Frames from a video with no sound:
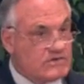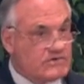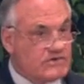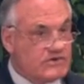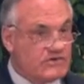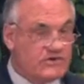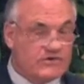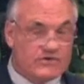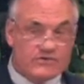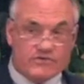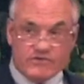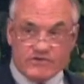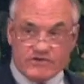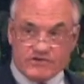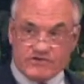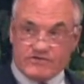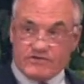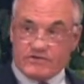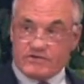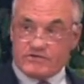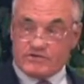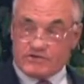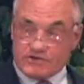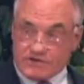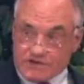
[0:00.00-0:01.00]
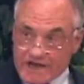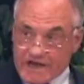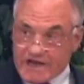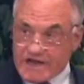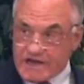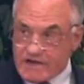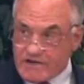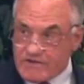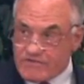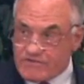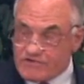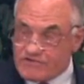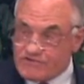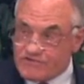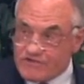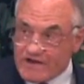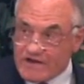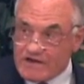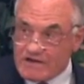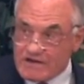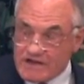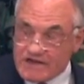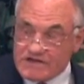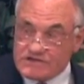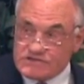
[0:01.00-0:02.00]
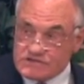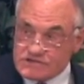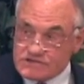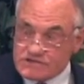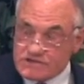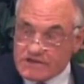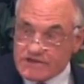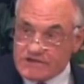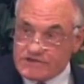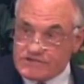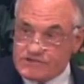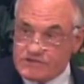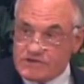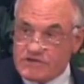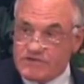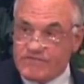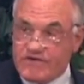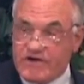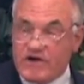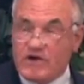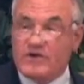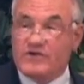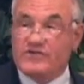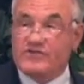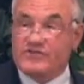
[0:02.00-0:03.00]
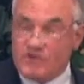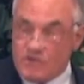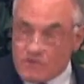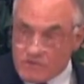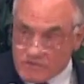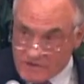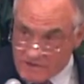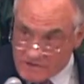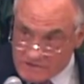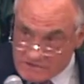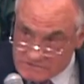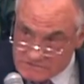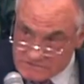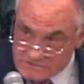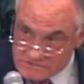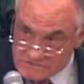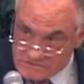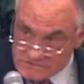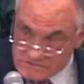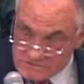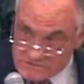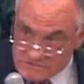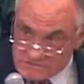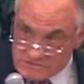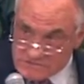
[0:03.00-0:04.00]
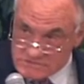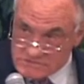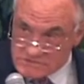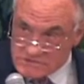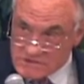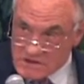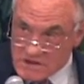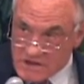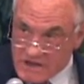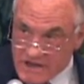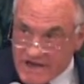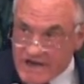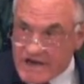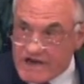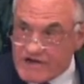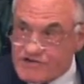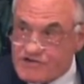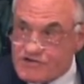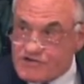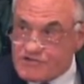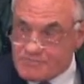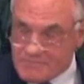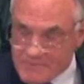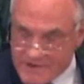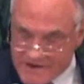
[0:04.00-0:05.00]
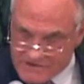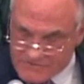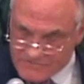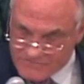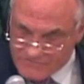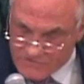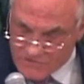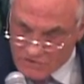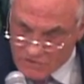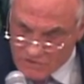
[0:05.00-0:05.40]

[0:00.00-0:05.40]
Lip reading: To do this today, the state legislature of Arizona, and I suspect